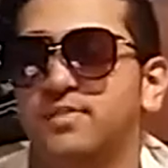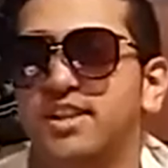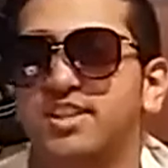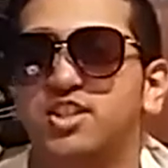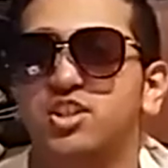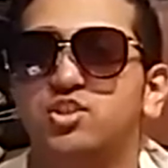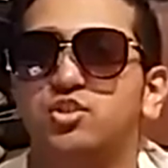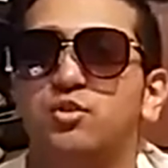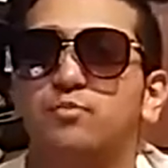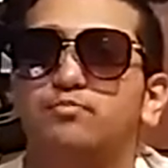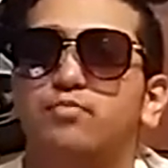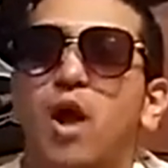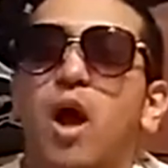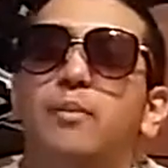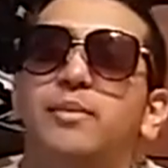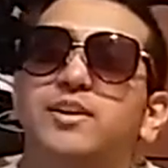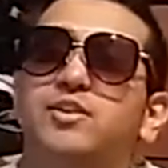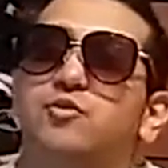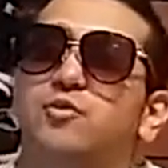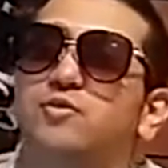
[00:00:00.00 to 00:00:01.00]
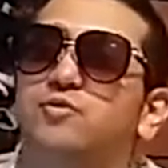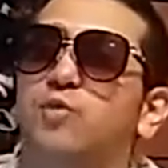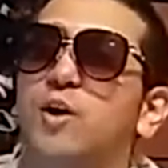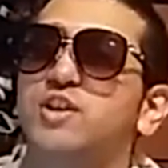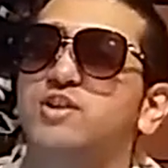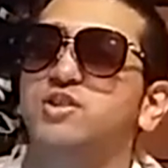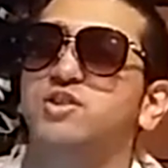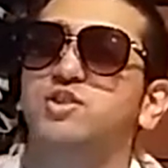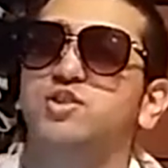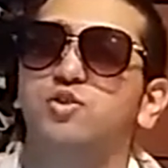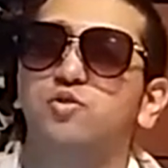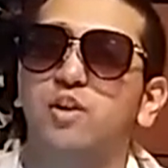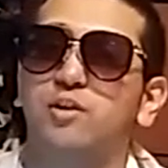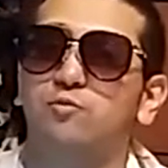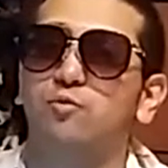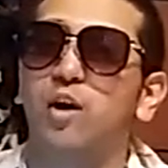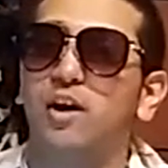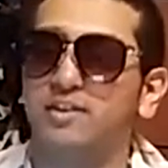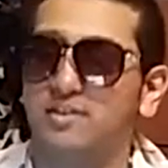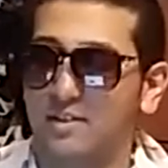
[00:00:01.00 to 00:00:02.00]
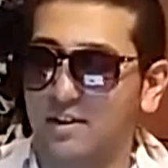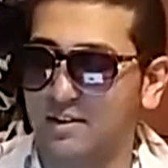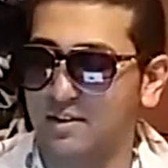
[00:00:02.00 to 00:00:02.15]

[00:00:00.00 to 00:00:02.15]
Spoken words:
It just probably questions you, like, what?